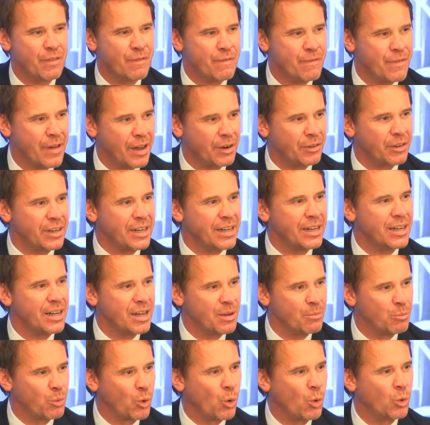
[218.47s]
very
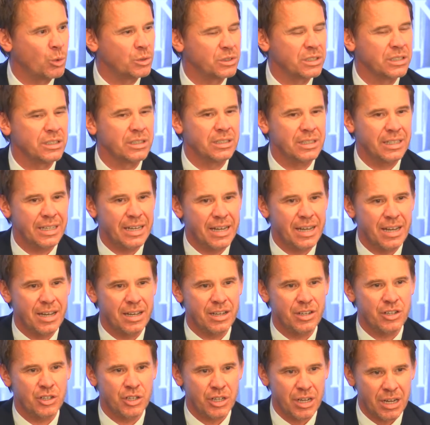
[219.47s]
important
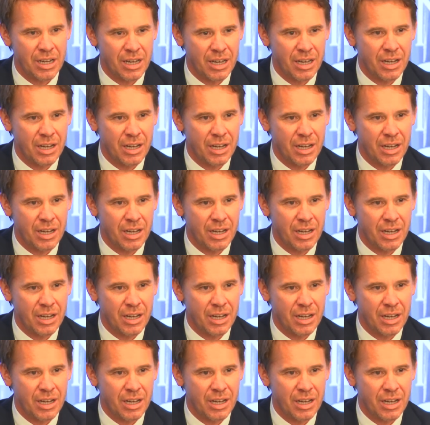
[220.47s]
ESG